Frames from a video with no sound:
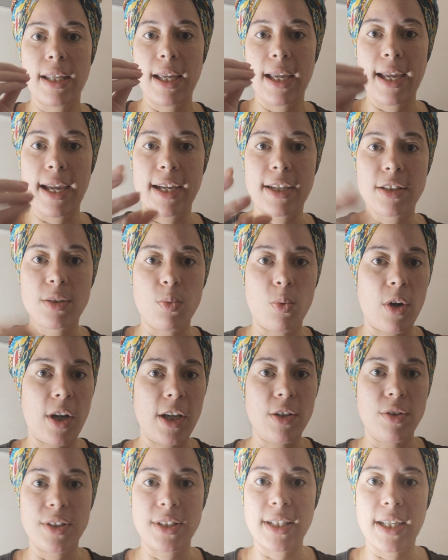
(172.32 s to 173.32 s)
X, Y,
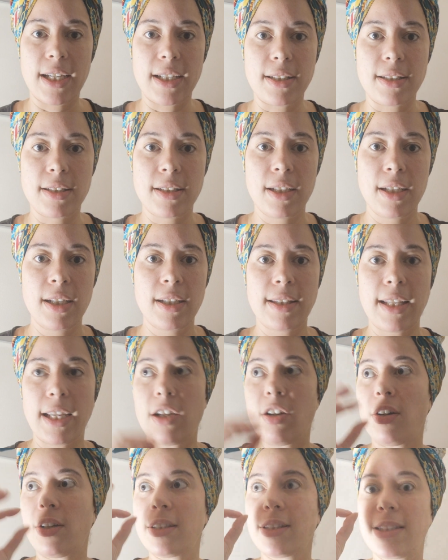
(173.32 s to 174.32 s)
or Z. They
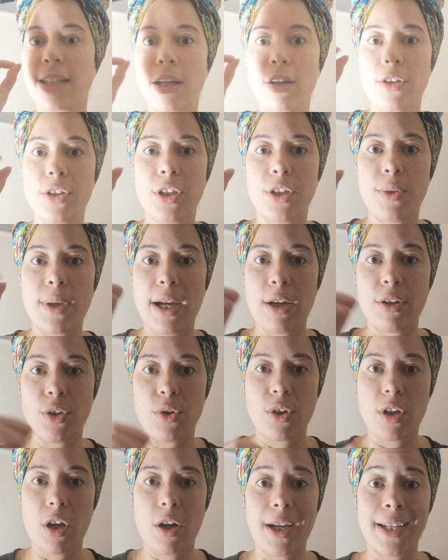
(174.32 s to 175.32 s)
can't tell you how
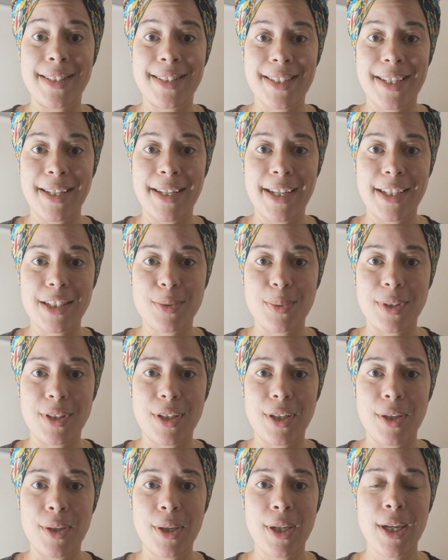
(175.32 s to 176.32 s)
your guides connect with
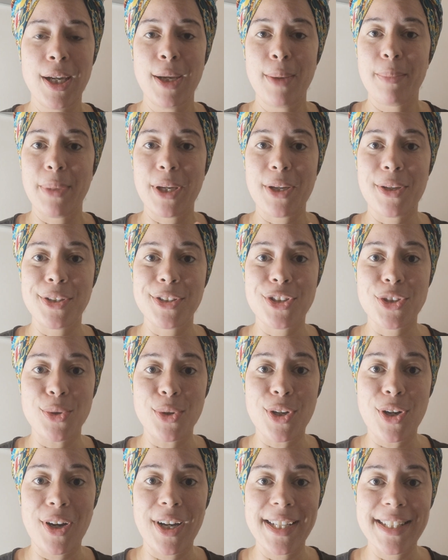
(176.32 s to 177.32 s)
you, because your
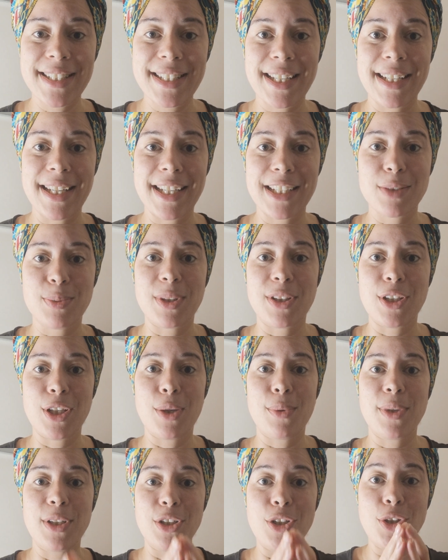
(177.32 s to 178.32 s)
guides connect with
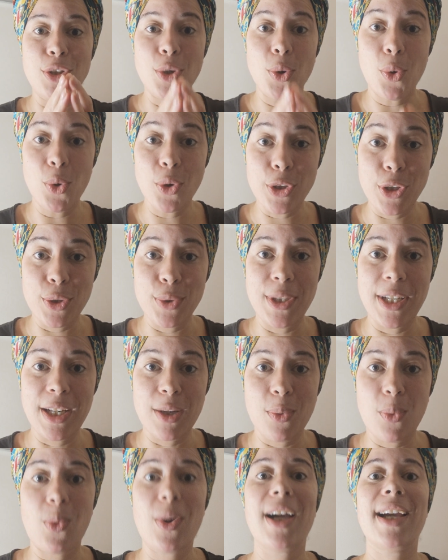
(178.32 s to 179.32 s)
you in your unique
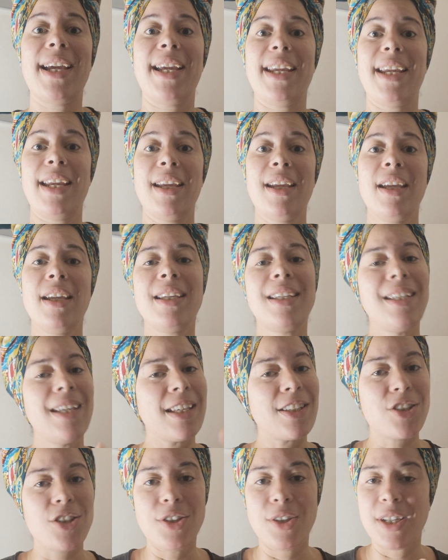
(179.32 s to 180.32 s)
way.
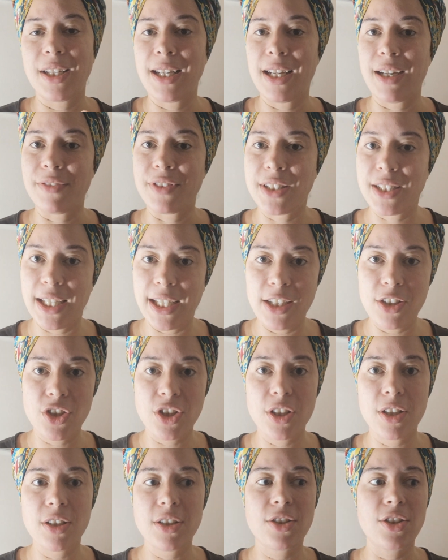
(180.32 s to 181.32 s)
Yes, you can have
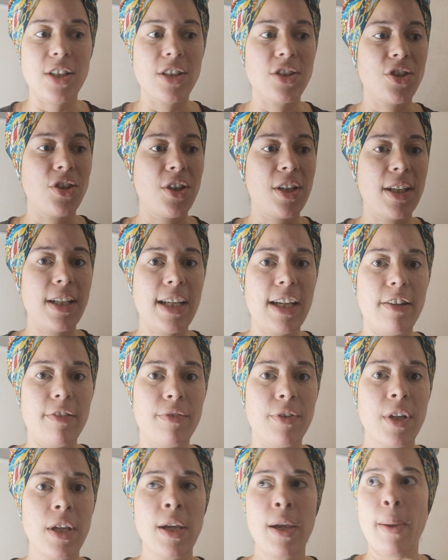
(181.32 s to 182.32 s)
teachers, yes, you can
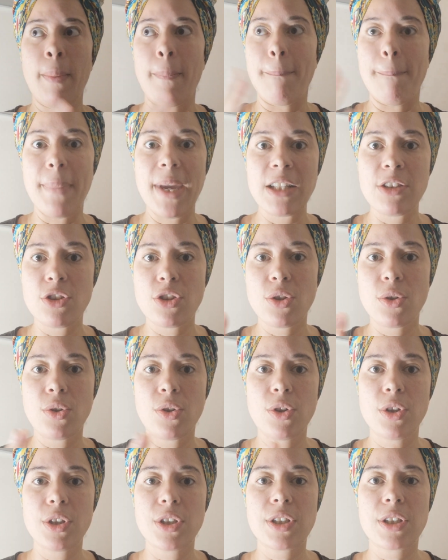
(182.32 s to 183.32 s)
have
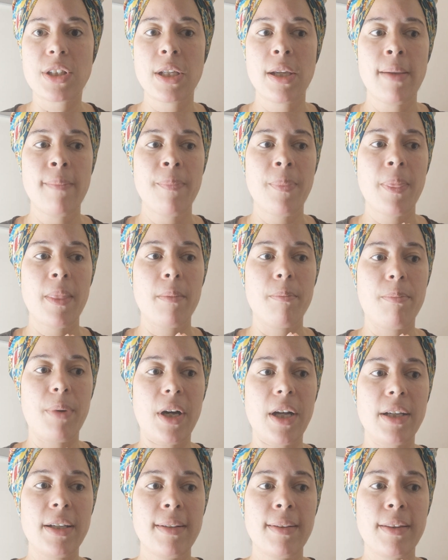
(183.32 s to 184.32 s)
mentors, but